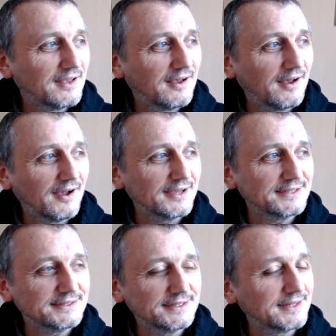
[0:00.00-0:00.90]
I
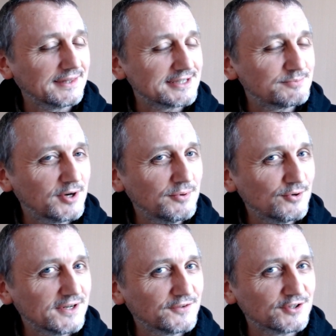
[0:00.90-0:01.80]
think that's probably all
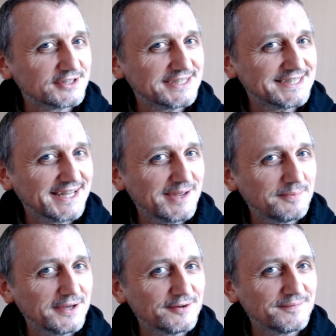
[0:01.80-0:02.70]
I've got to say
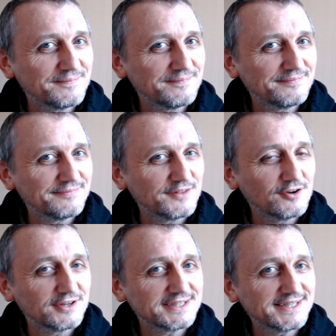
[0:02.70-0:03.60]
about the
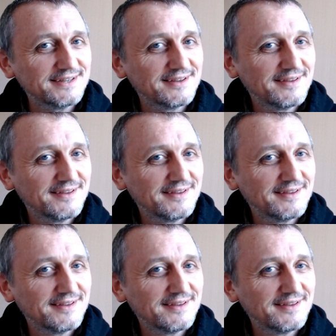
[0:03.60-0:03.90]
holiday.